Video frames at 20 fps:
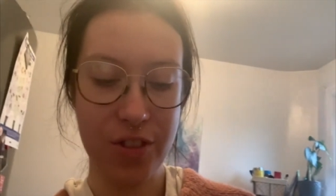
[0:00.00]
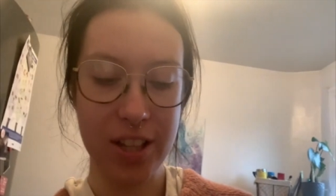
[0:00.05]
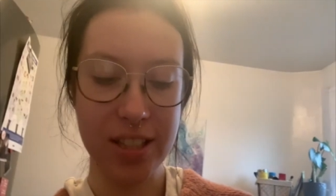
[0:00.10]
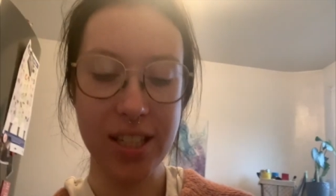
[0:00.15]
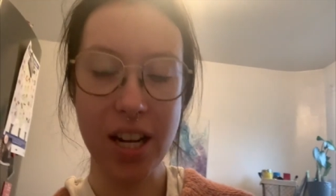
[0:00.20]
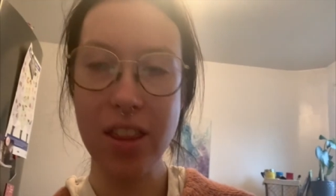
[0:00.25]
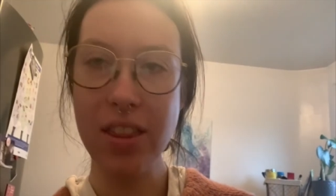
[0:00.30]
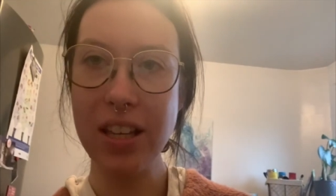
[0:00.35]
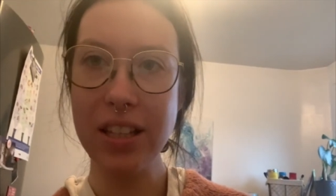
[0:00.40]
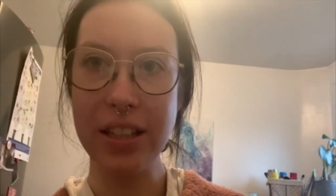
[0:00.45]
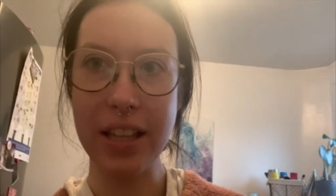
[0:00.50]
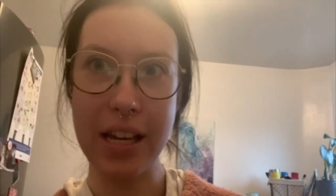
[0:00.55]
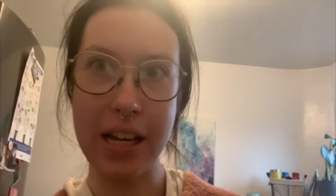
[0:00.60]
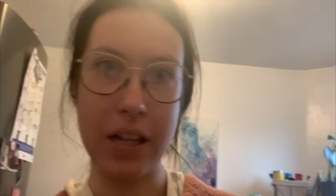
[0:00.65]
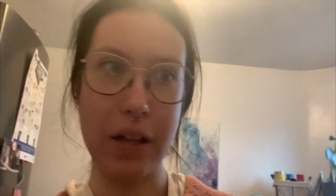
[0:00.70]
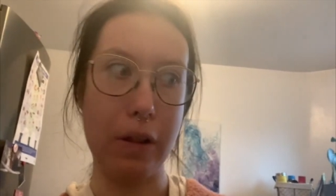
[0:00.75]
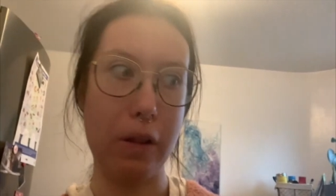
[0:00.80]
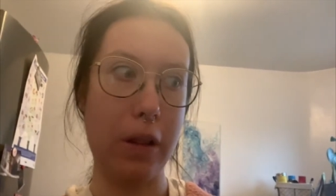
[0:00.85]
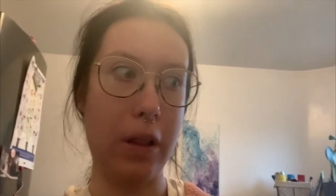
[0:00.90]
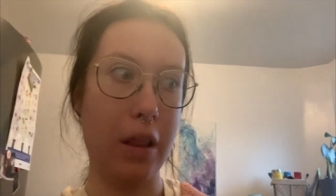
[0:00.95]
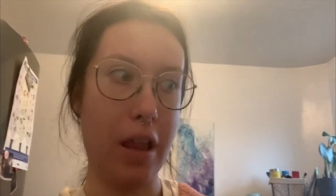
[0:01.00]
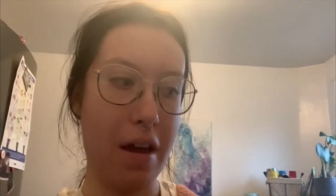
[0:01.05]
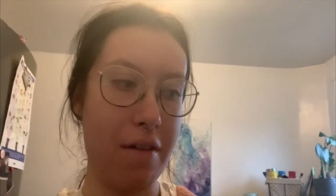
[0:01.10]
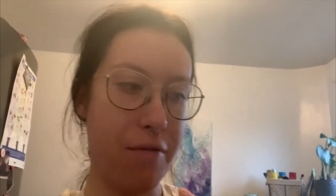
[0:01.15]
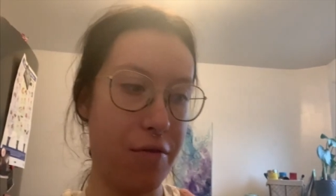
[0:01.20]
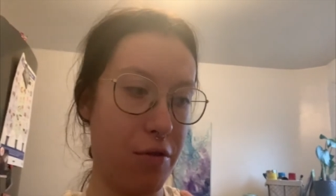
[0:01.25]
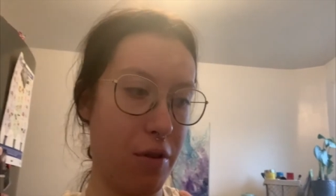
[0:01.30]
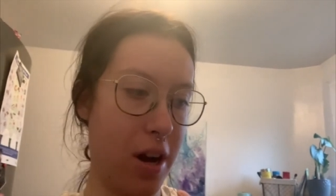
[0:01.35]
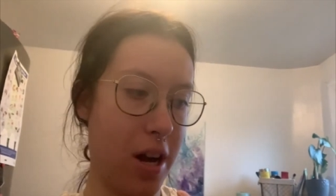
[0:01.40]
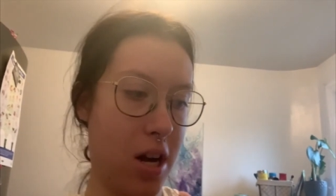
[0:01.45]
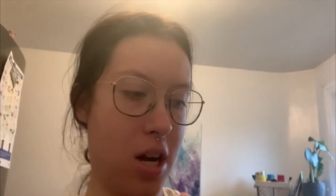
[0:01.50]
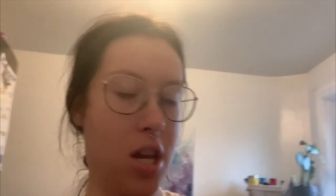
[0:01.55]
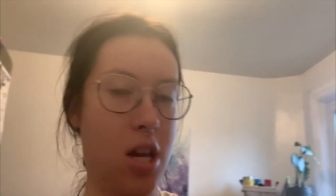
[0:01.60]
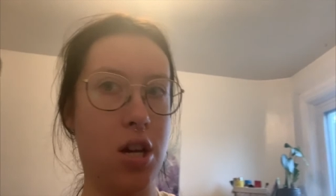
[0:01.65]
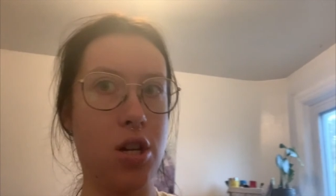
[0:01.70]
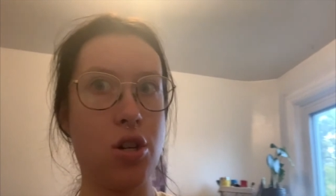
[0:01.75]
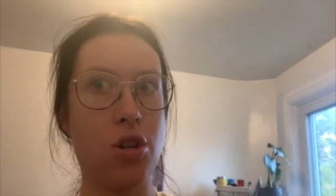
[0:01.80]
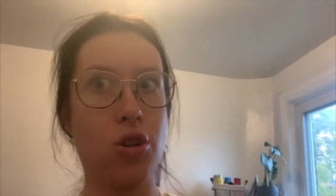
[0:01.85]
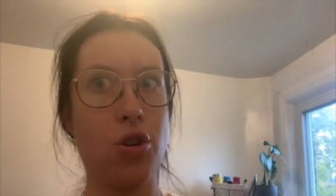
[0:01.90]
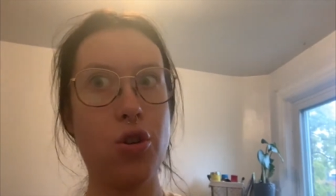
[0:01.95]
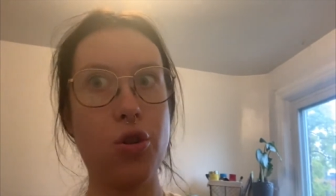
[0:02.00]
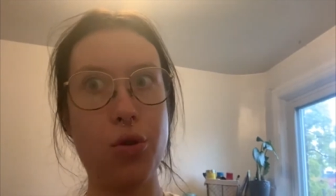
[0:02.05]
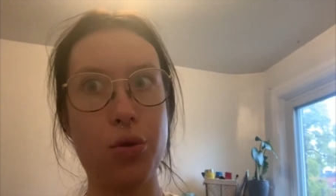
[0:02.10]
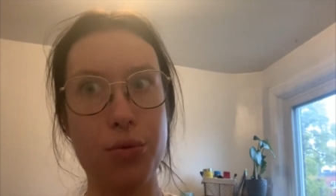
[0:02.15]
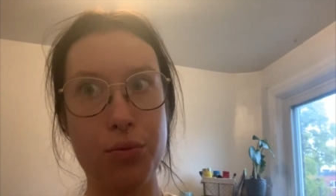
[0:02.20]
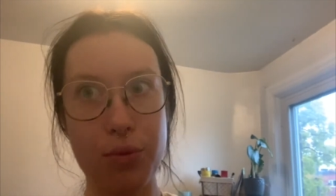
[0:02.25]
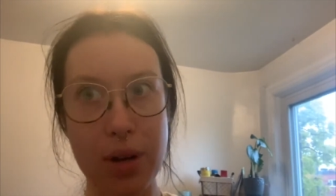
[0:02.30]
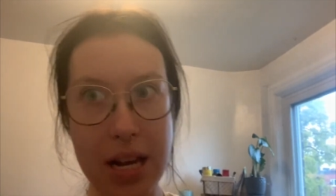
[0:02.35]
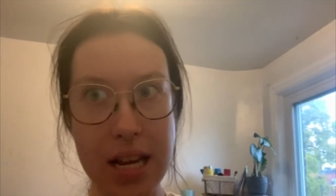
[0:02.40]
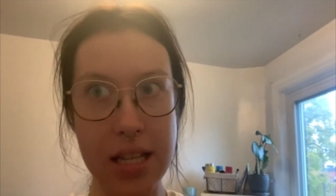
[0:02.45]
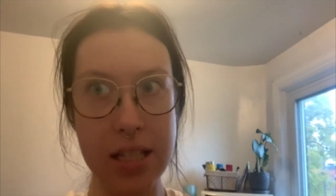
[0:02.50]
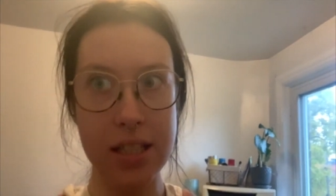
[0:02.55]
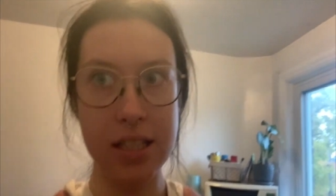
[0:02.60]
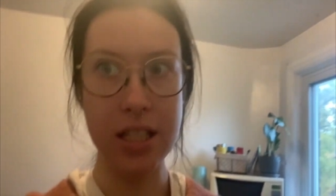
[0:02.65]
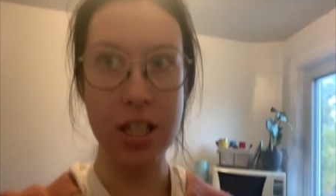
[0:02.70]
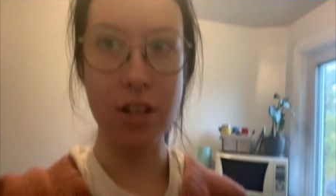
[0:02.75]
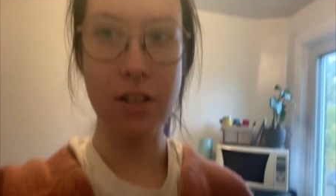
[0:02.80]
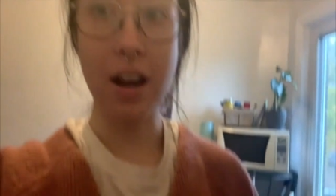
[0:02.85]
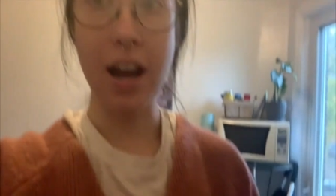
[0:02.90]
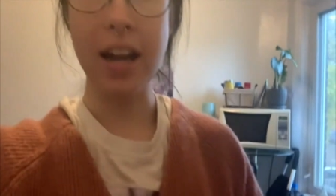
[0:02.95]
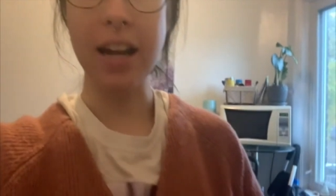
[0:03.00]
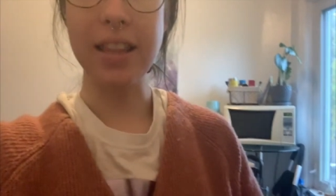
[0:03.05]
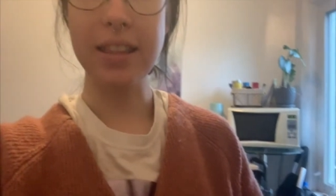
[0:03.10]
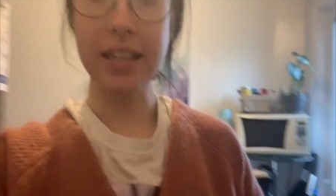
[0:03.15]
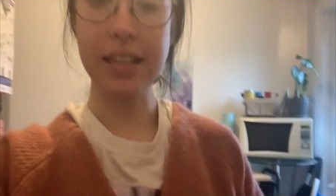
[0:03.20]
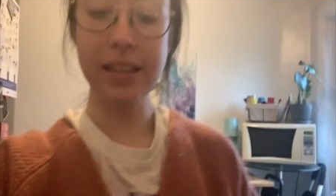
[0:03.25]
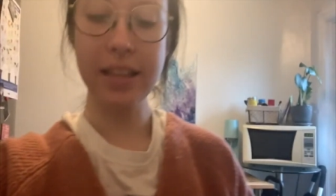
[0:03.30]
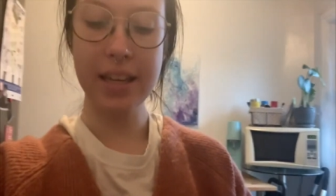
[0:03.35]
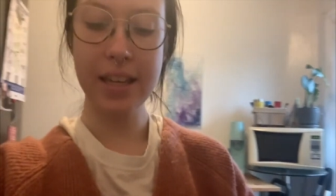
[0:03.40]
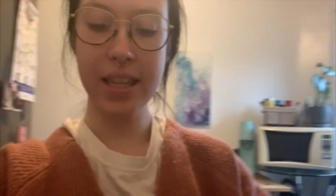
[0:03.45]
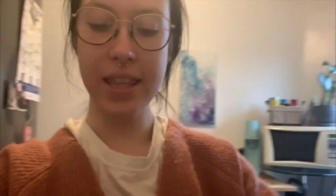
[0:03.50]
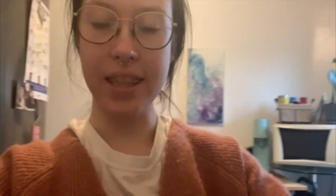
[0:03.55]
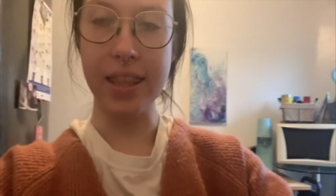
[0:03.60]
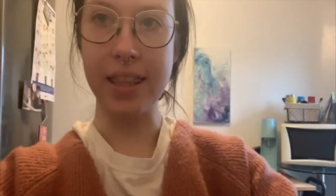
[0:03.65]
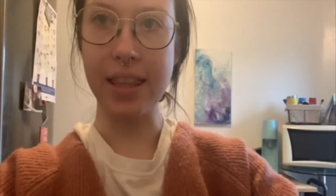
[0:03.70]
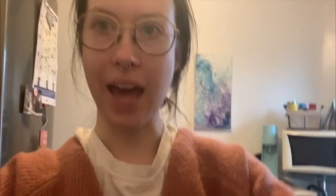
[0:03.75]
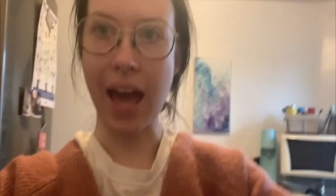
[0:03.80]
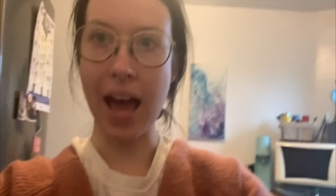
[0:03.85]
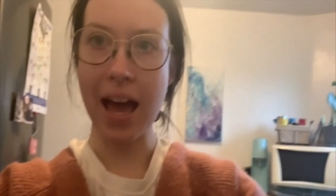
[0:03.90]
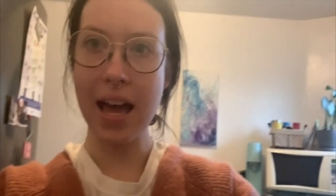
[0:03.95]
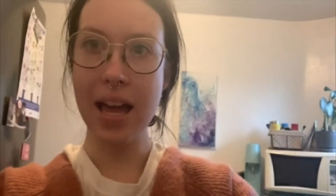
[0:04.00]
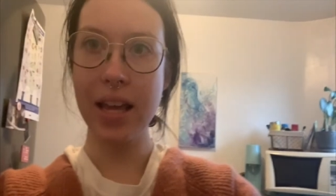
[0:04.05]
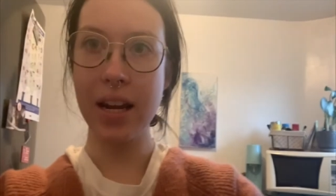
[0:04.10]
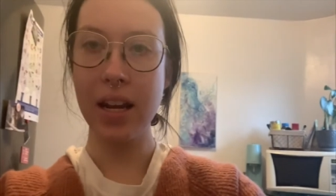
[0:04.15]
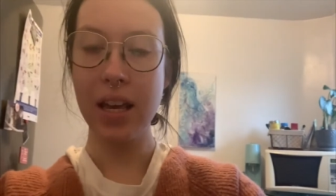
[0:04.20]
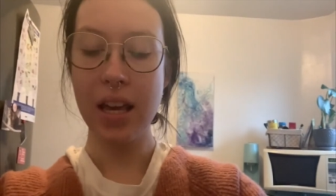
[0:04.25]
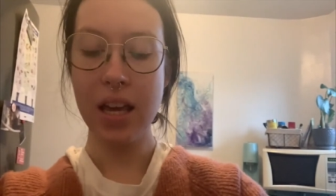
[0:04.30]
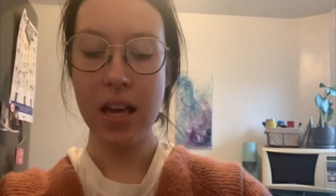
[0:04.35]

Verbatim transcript: That's nothing like life-threatening or crazy or anything like that.